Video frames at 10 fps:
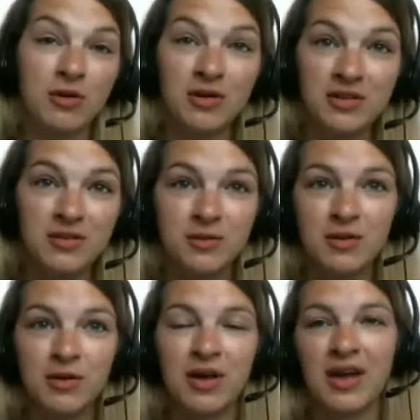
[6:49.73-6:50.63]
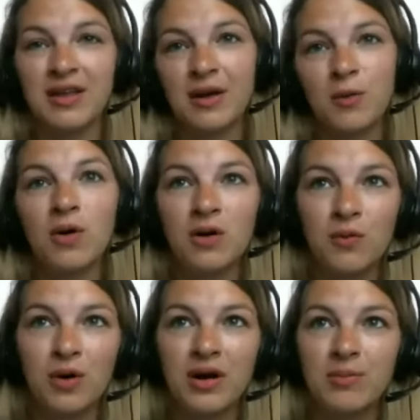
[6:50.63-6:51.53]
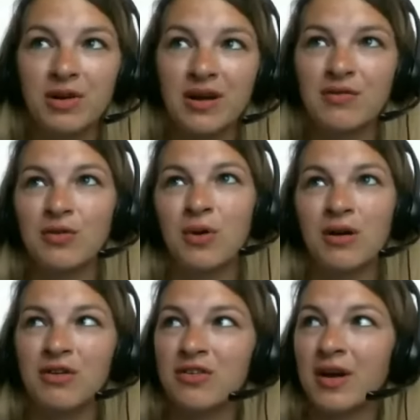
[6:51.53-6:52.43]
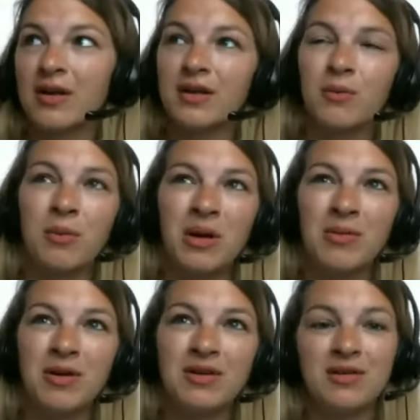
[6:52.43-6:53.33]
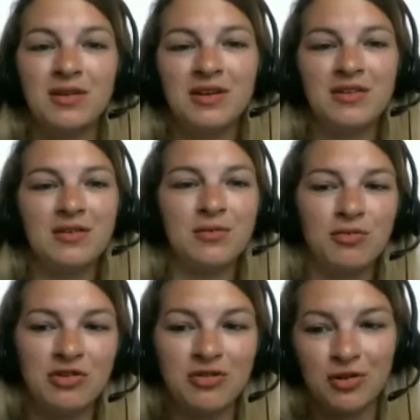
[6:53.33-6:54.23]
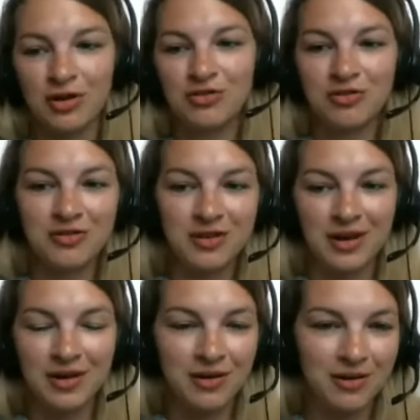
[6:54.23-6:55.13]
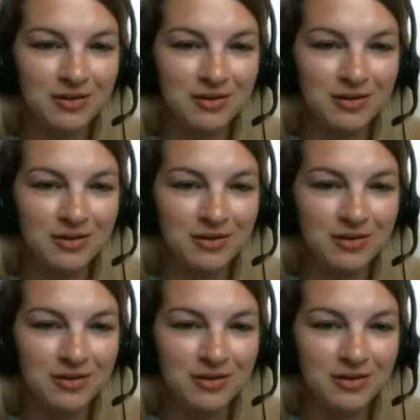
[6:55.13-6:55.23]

it's okay, like one-on-one, but after a while you're just kind of like, maybe it needs to reach a larger scale.